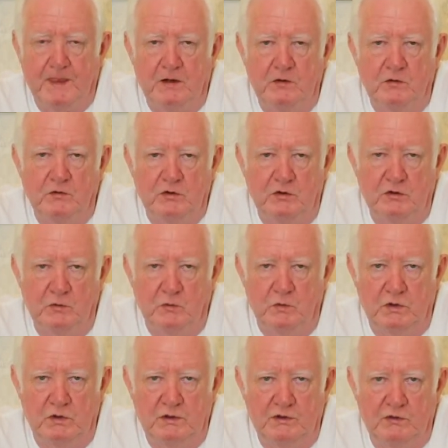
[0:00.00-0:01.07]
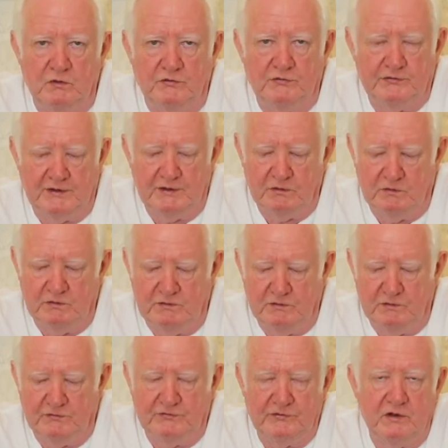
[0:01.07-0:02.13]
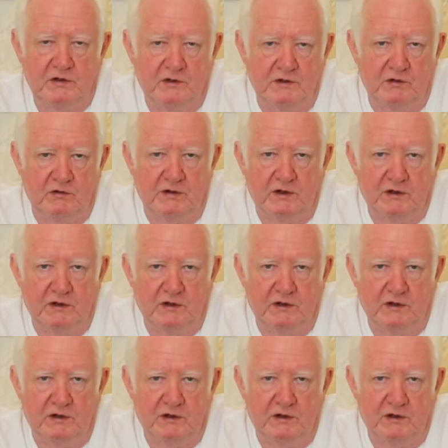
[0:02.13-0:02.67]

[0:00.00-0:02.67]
You're good at work. You're skilled to a certain degree.